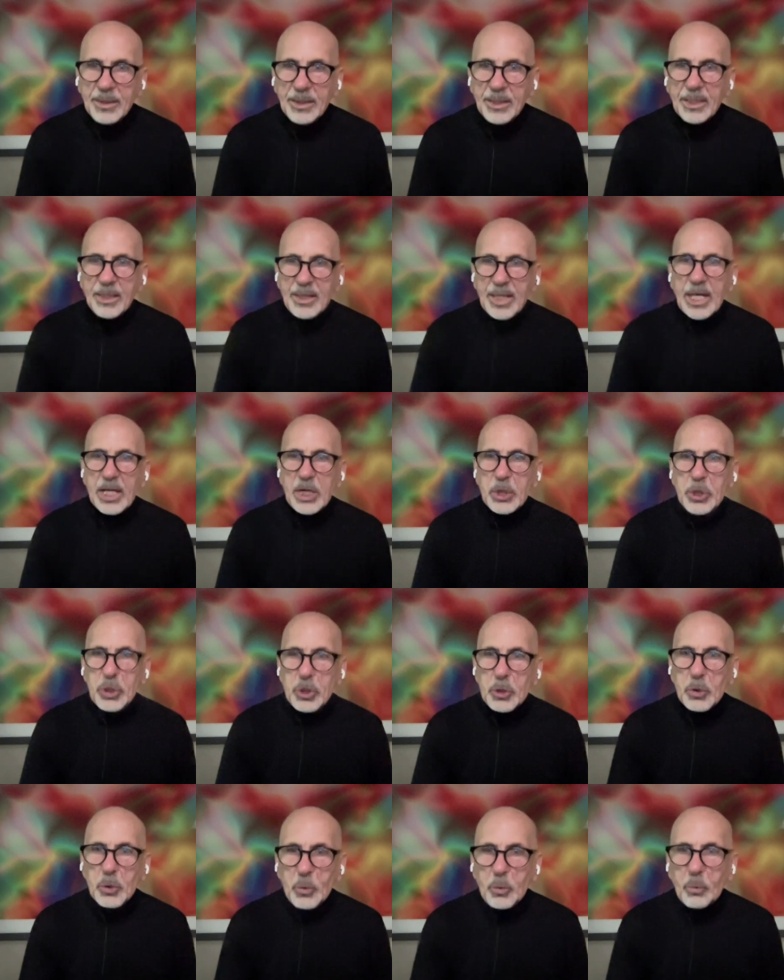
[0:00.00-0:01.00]
They
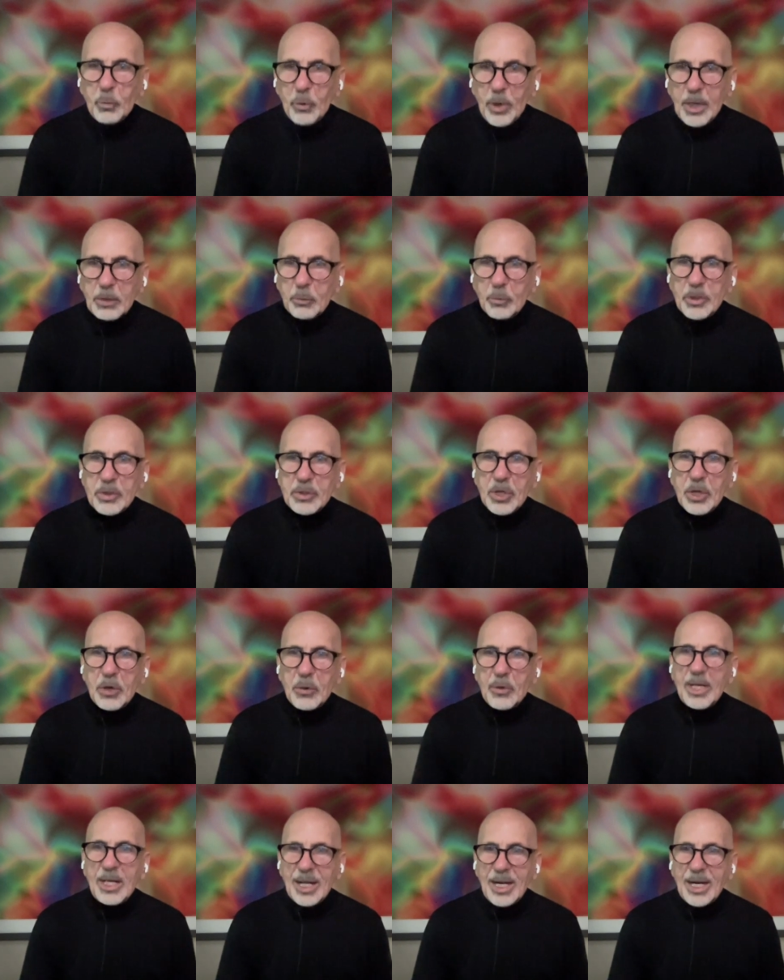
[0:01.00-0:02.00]
knew what was
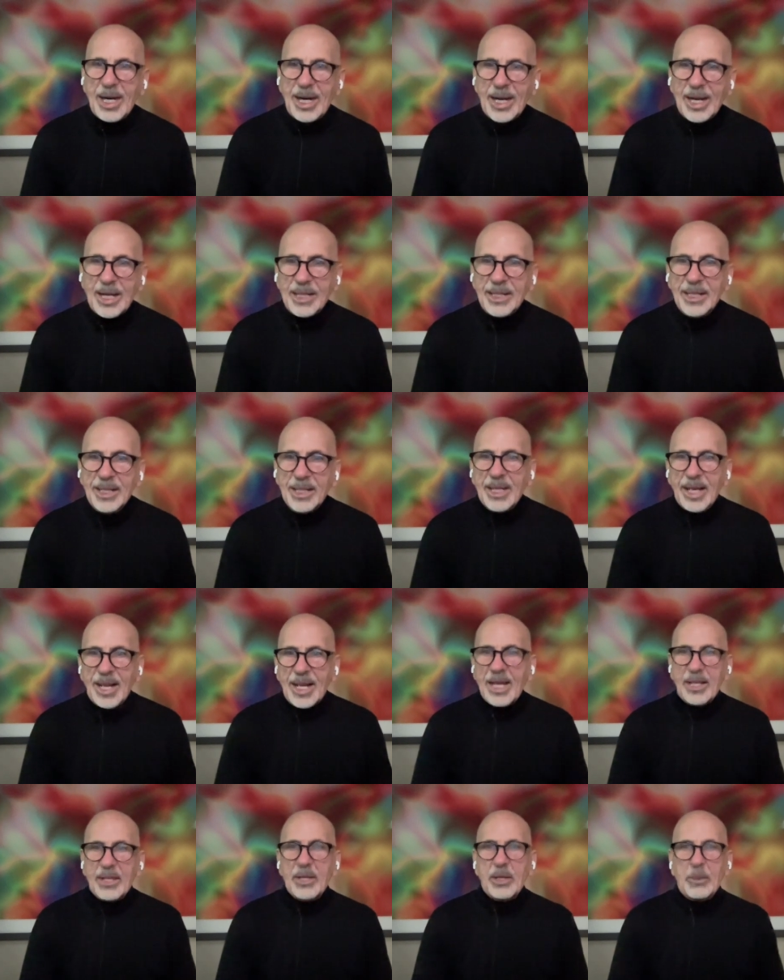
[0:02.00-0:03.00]
going on.
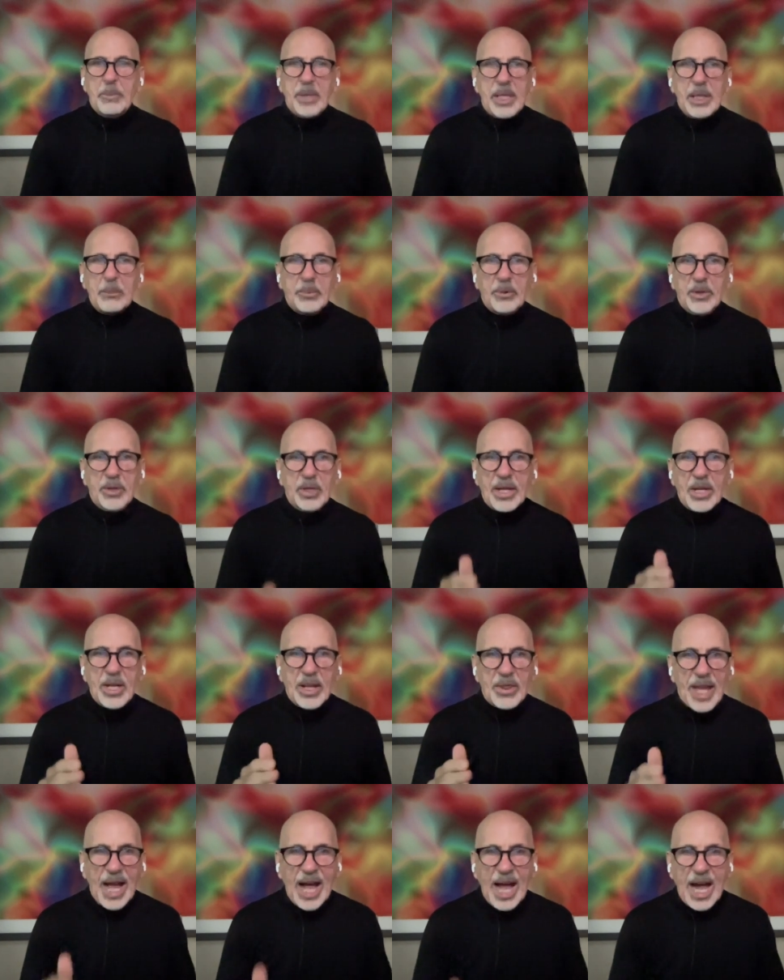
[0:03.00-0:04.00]
And the people that
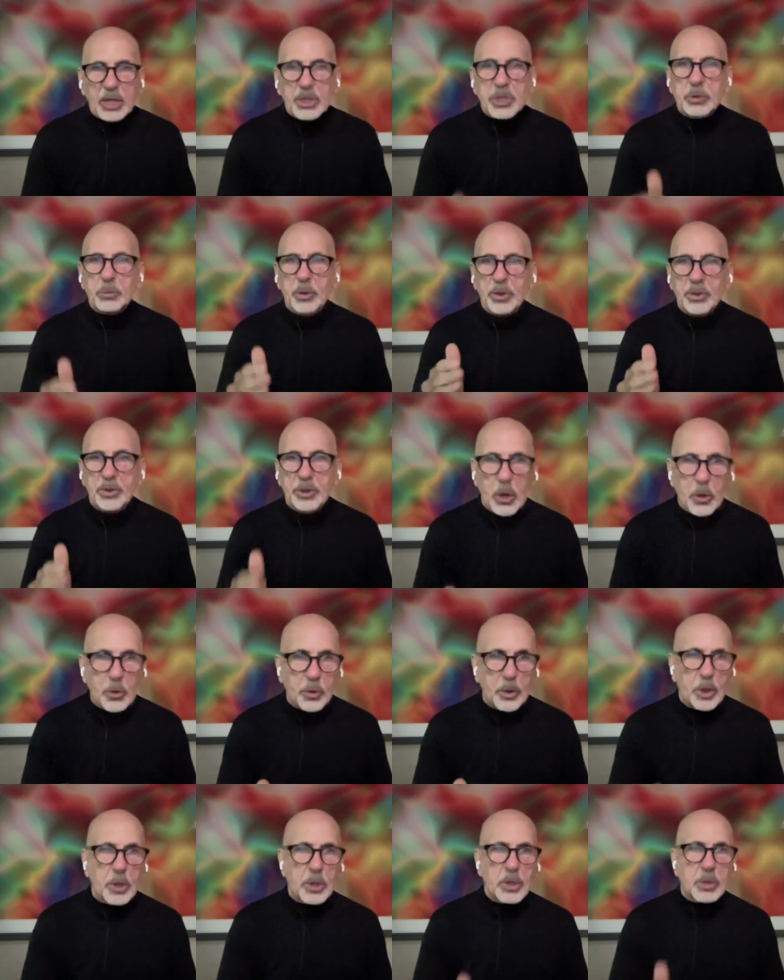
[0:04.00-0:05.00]
the actual
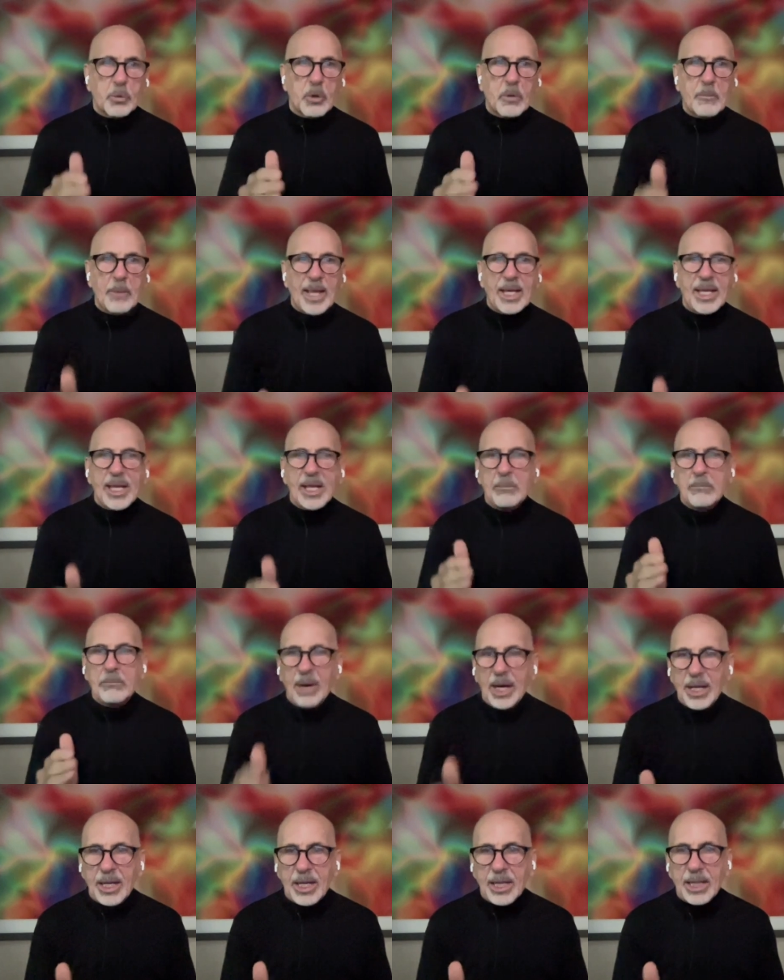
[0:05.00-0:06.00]
donors were making
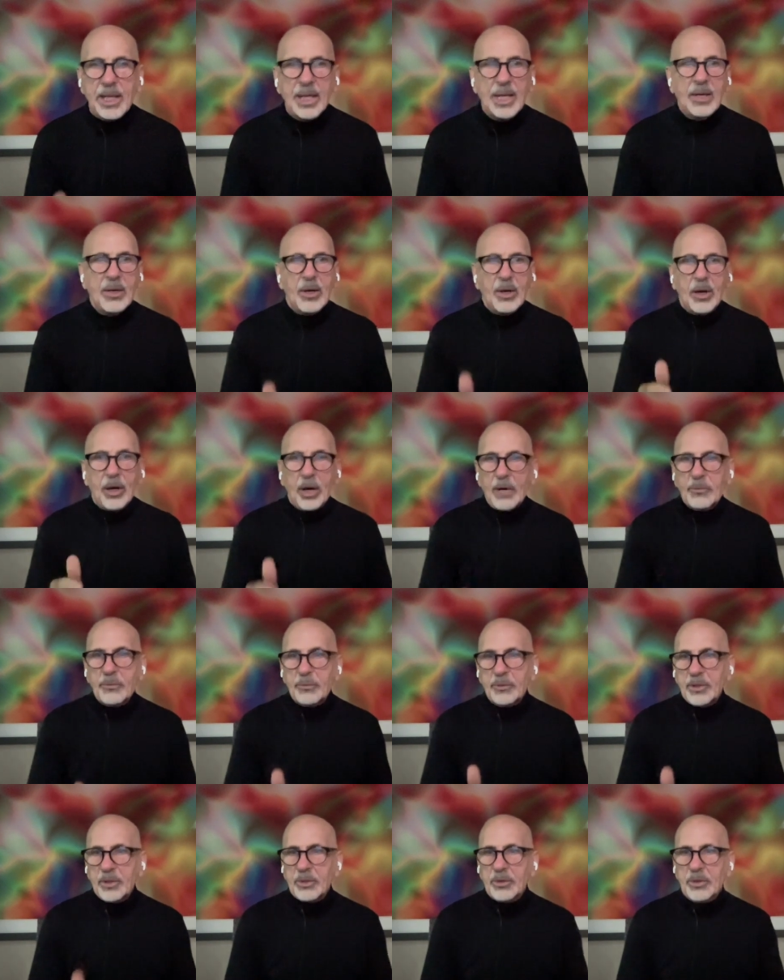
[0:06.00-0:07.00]
money off
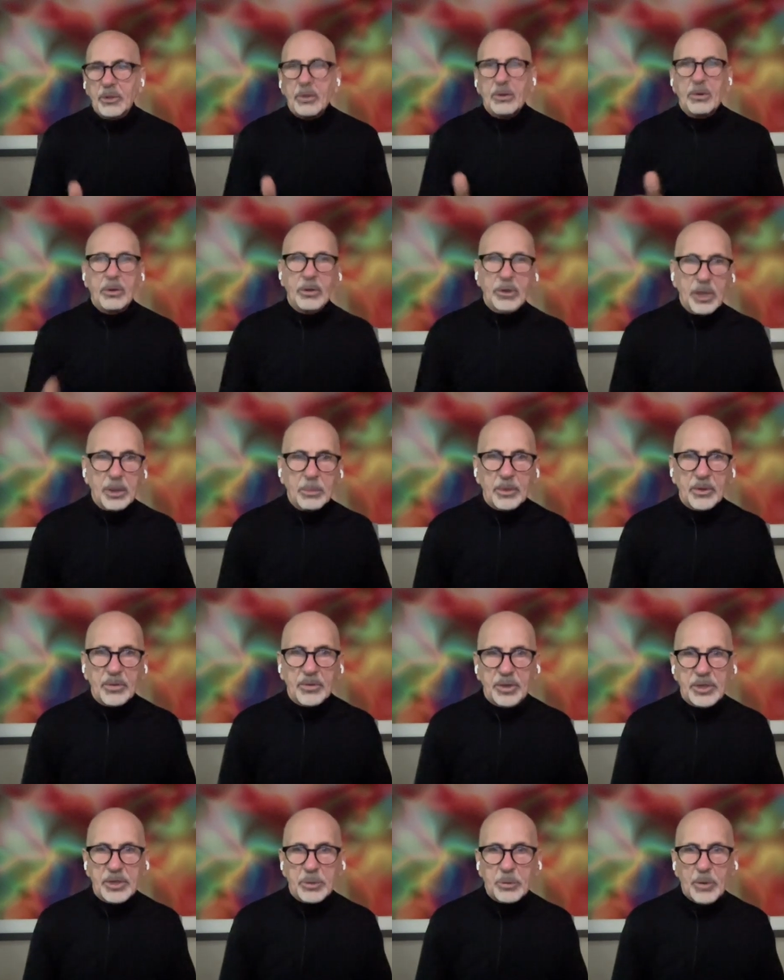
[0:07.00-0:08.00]
this horrible
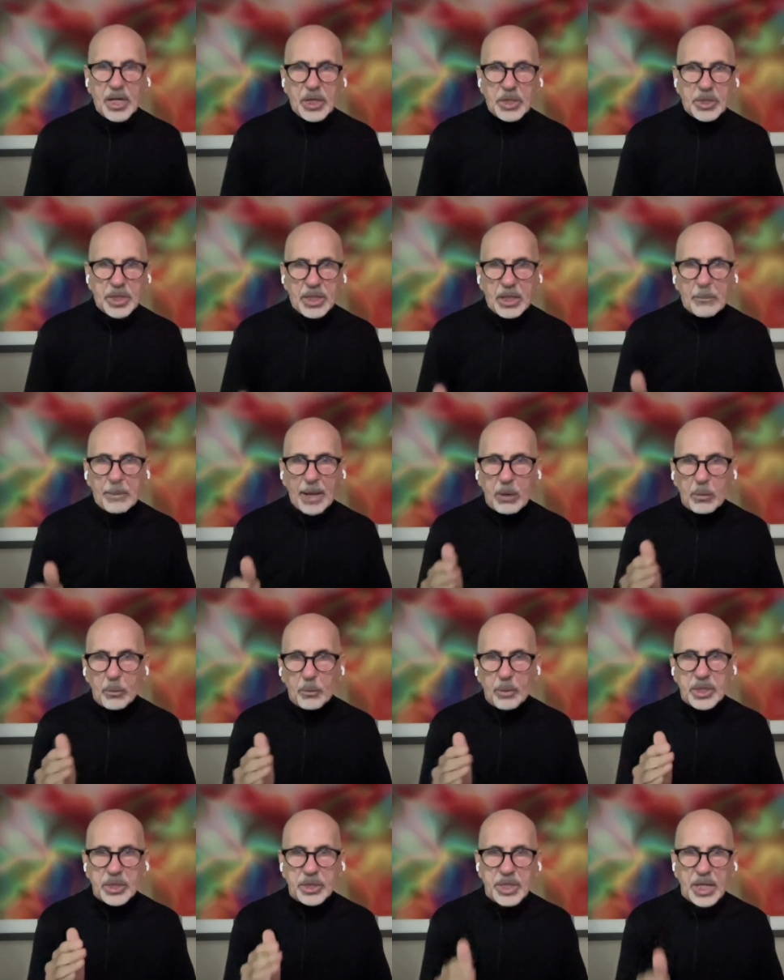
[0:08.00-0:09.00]
situation about
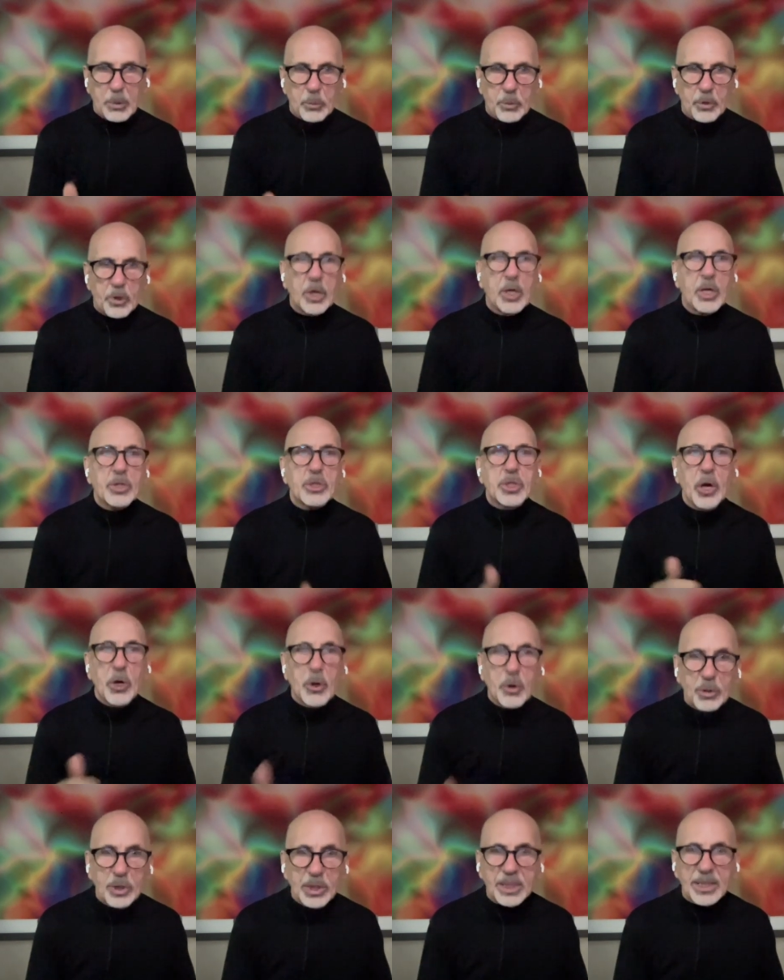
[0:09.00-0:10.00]
which they were
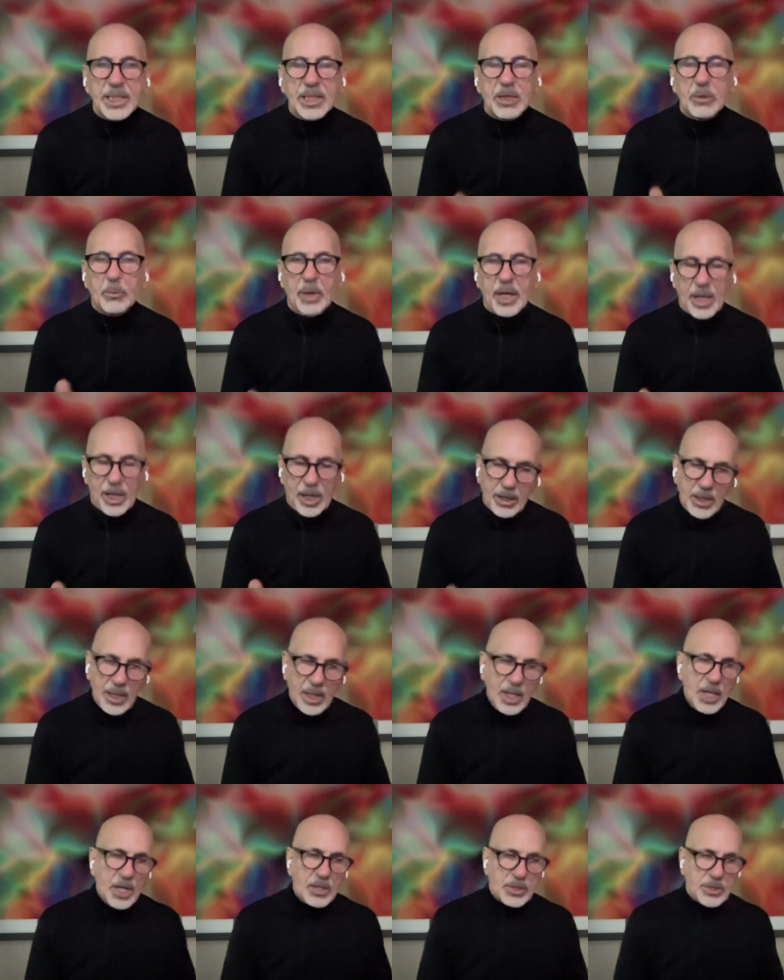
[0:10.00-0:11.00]
totally aware.
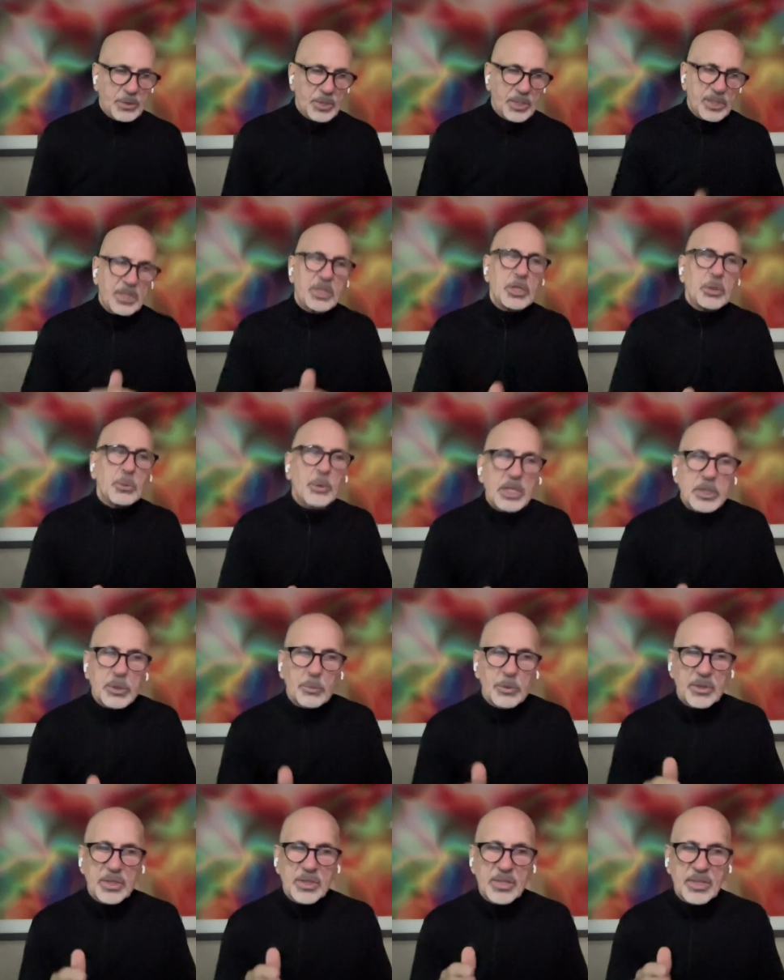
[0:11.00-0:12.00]
So the situation
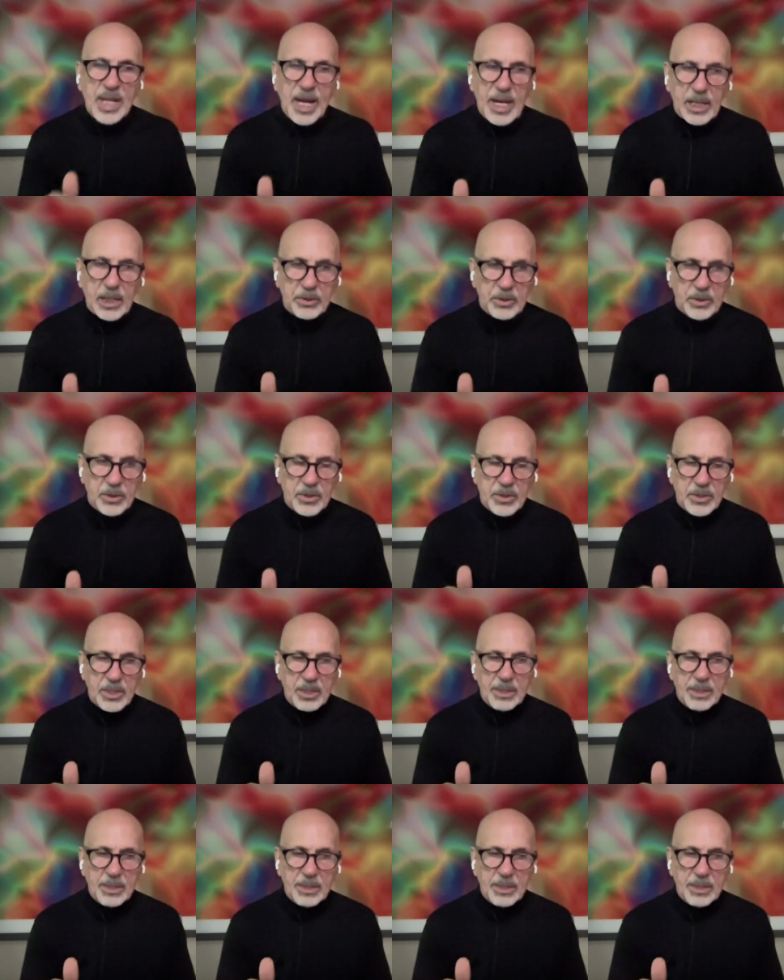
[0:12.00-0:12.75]
with the Sacklers